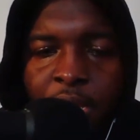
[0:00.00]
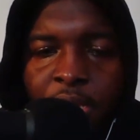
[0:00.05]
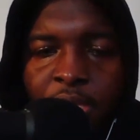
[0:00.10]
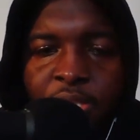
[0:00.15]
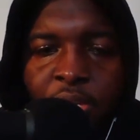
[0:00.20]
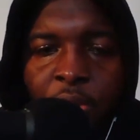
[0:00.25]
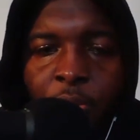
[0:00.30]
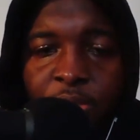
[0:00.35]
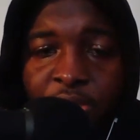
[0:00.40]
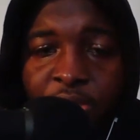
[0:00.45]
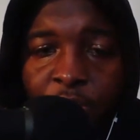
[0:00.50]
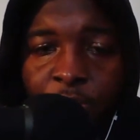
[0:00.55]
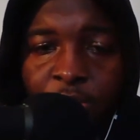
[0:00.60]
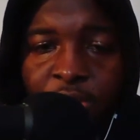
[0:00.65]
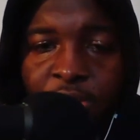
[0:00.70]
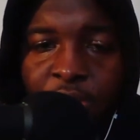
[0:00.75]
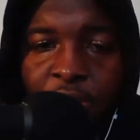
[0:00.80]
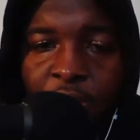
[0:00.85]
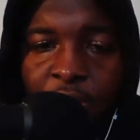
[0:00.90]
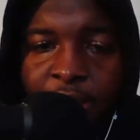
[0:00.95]
So Tony
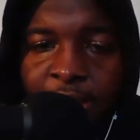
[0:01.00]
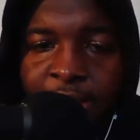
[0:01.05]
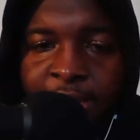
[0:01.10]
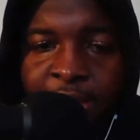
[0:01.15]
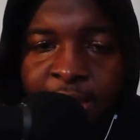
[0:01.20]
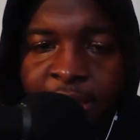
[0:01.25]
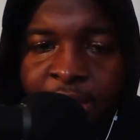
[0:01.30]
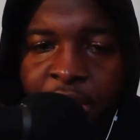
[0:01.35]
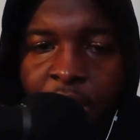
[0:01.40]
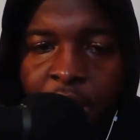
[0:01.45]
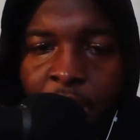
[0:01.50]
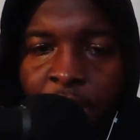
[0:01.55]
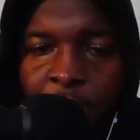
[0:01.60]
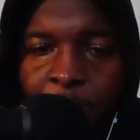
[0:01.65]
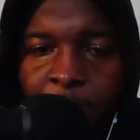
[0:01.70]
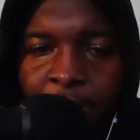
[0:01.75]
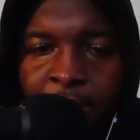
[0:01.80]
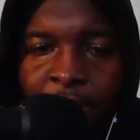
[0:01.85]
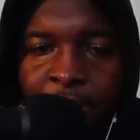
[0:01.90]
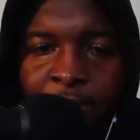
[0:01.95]
Stark, aka
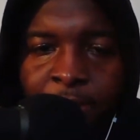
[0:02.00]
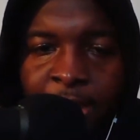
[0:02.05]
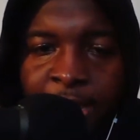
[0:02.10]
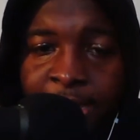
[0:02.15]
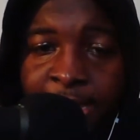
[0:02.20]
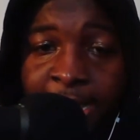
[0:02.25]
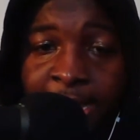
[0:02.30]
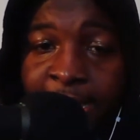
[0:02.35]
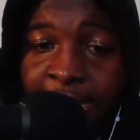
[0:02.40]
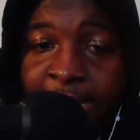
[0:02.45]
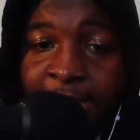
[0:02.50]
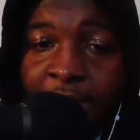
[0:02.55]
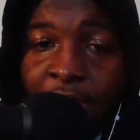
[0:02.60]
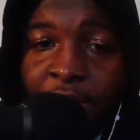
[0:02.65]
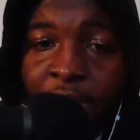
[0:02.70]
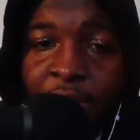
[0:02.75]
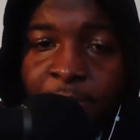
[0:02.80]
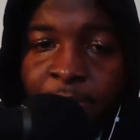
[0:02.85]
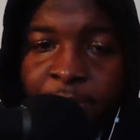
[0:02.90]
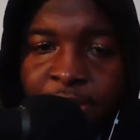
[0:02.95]
Iron Man, aka
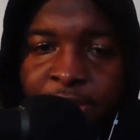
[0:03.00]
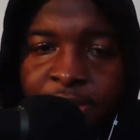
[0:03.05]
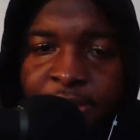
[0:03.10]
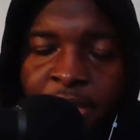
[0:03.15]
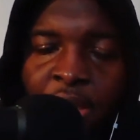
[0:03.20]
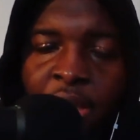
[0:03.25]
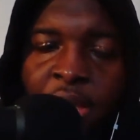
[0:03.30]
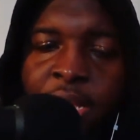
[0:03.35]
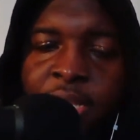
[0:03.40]
Elon Musk.